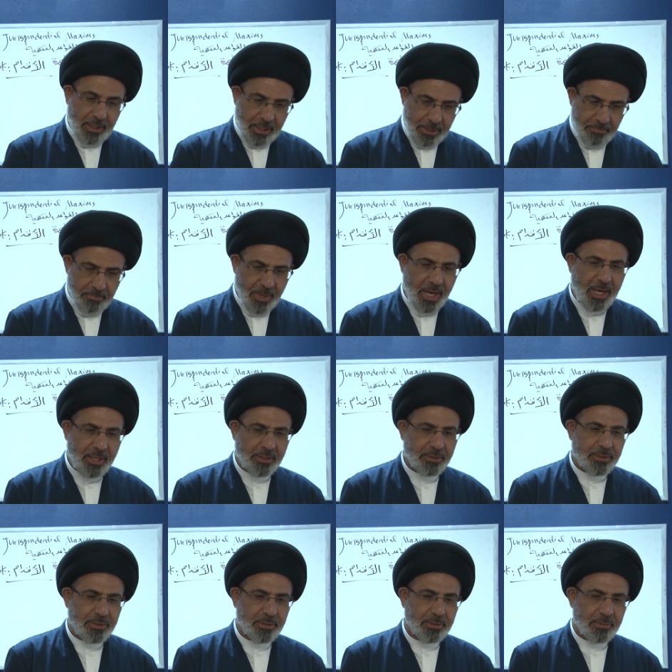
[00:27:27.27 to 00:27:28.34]
he
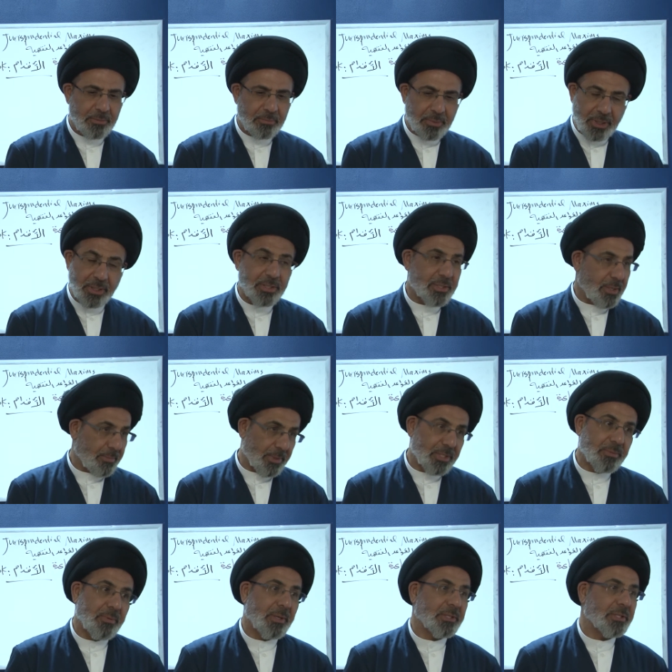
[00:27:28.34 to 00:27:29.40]
might bear some
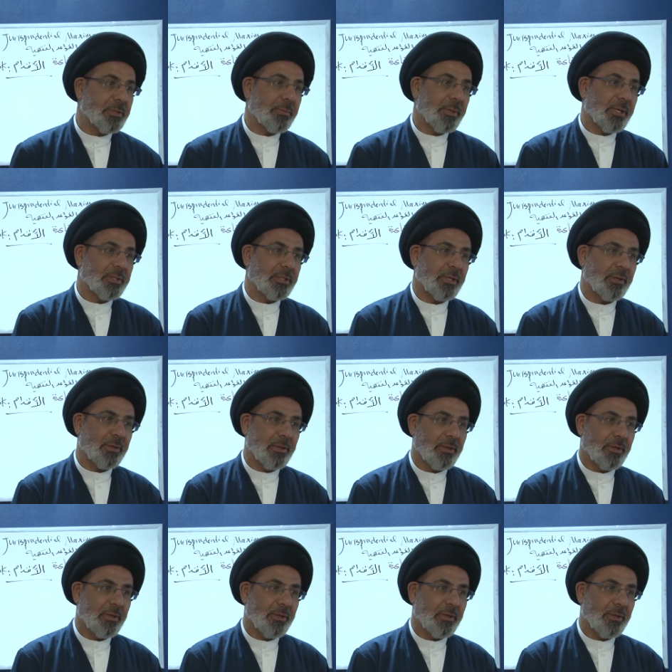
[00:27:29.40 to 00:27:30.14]
responsibility.